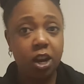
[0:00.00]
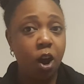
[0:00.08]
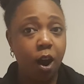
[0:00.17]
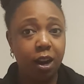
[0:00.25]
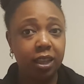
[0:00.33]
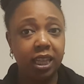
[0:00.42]

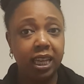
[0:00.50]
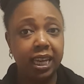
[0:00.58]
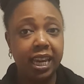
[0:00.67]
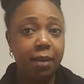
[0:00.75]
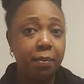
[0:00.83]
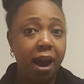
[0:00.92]

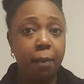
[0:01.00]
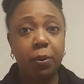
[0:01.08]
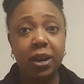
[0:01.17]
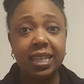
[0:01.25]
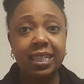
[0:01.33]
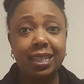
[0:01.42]
Carla in my
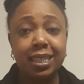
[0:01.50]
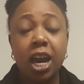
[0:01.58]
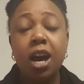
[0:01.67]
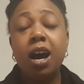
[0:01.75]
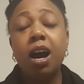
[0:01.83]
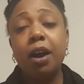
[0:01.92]
presence.
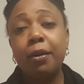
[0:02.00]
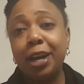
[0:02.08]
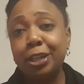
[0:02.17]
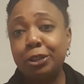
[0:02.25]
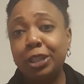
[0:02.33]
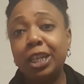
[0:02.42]
All
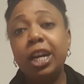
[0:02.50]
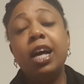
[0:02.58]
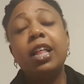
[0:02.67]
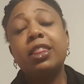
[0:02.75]
right, Drita.